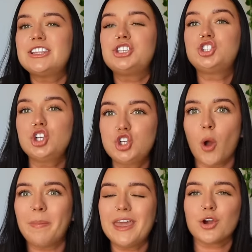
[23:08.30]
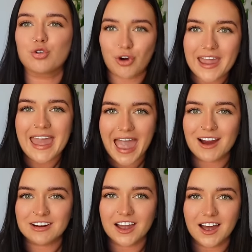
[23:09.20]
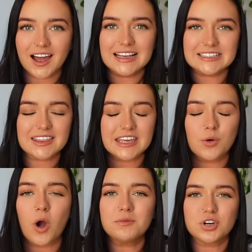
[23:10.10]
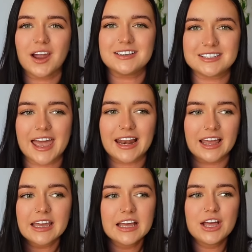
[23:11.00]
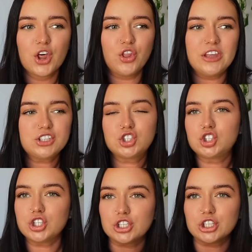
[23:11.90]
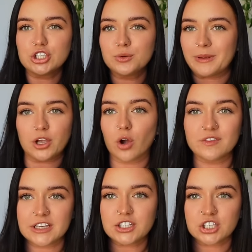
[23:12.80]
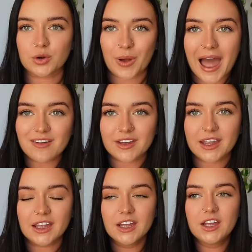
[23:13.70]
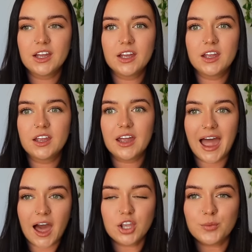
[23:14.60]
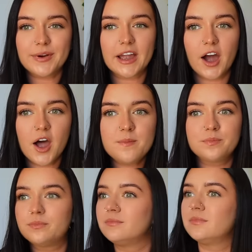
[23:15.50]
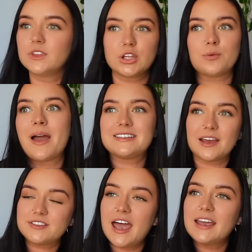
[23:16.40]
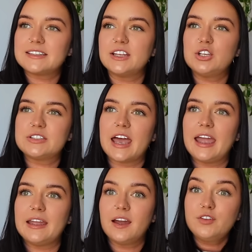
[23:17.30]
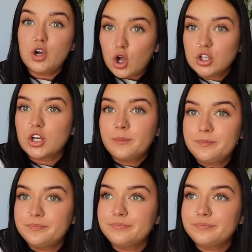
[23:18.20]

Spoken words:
should not be a gray area, is I think what I'm trying to say. Like this shouldn't be a conversation that we're having. How you bring it up, you're about to have sex and you say, have you got a condom?